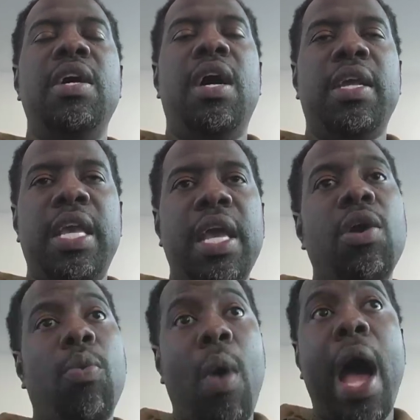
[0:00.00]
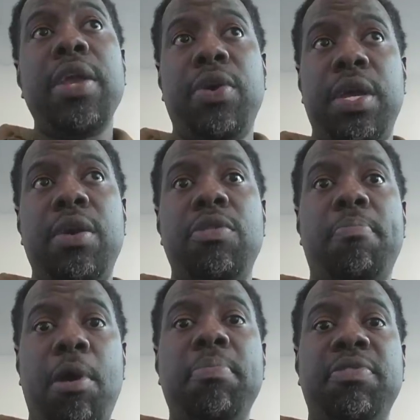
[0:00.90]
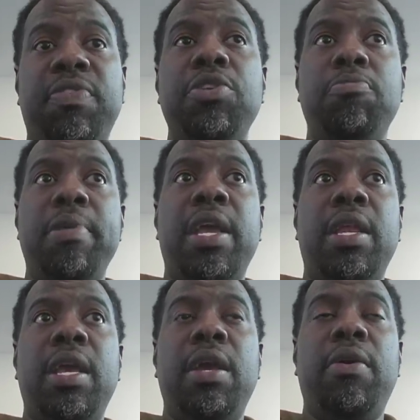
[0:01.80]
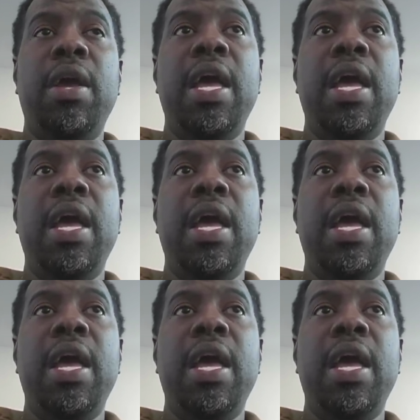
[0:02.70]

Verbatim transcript: again on why you're here, the purpose for you being here,